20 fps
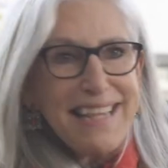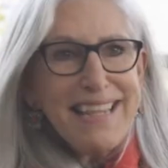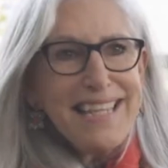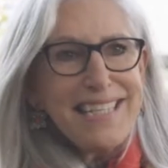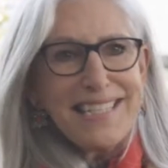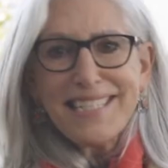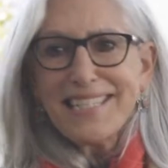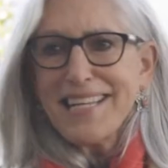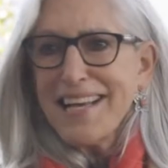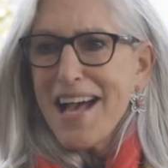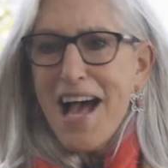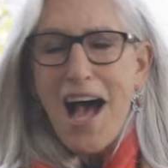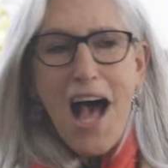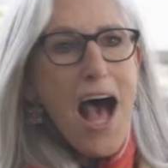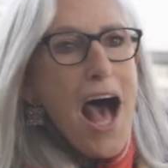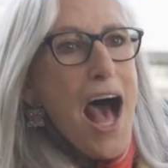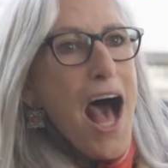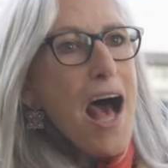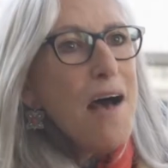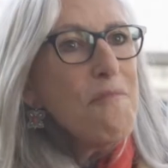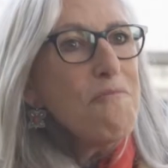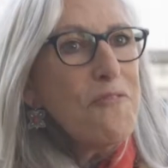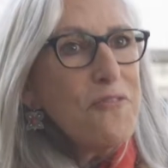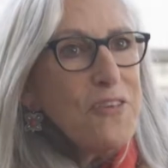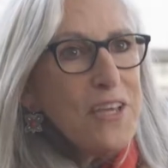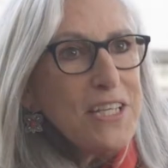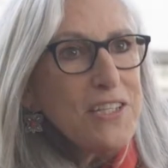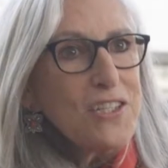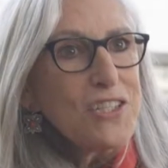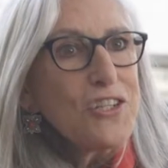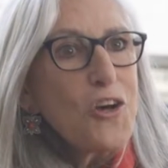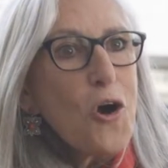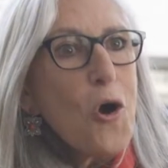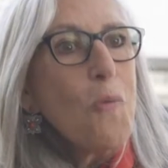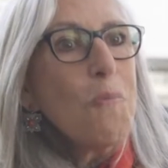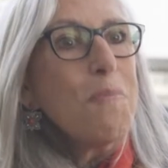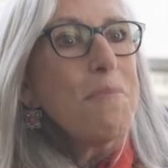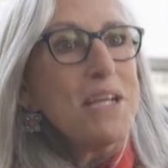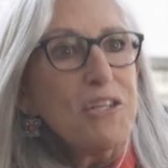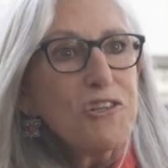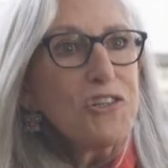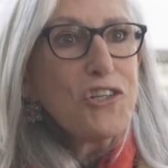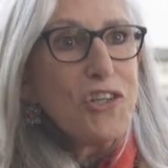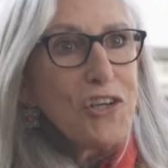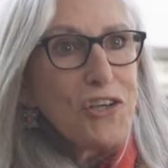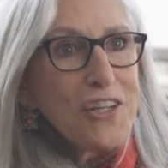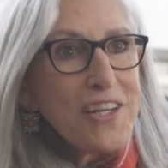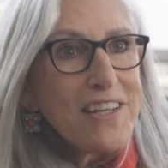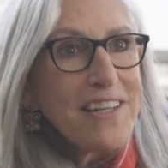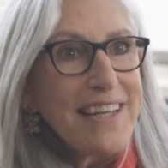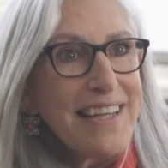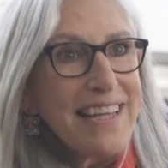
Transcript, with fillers: this obvious omission